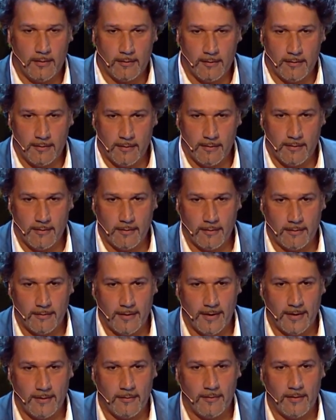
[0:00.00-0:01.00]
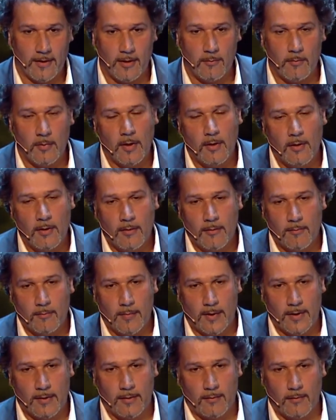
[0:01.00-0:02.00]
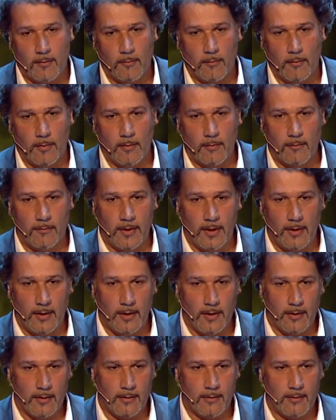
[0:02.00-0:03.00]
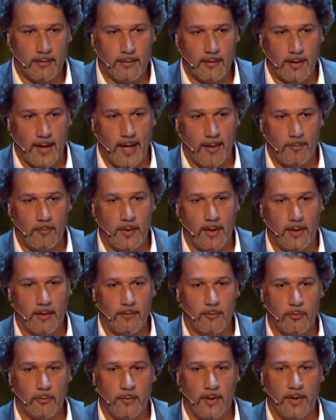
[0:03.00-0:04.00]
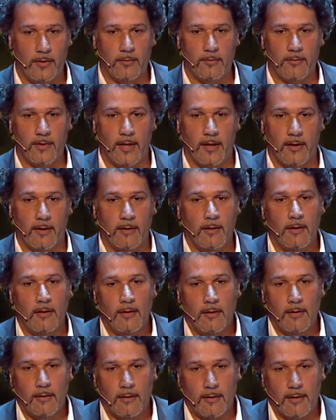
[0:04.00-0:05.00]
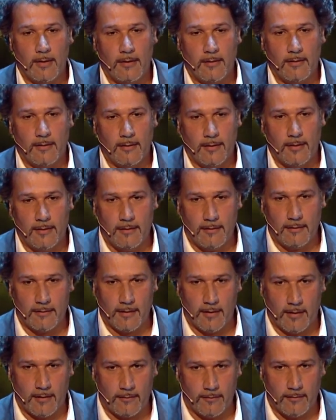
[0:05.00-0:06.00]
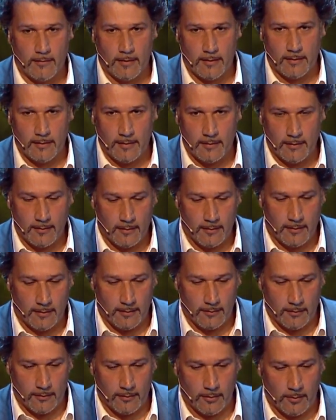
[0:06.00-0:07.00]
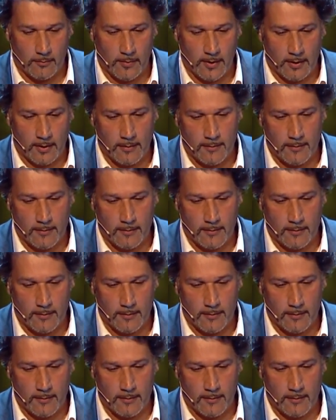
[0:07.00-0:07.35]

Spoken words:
This is not yet the time, but really happy to meet you there and discuss further the topic.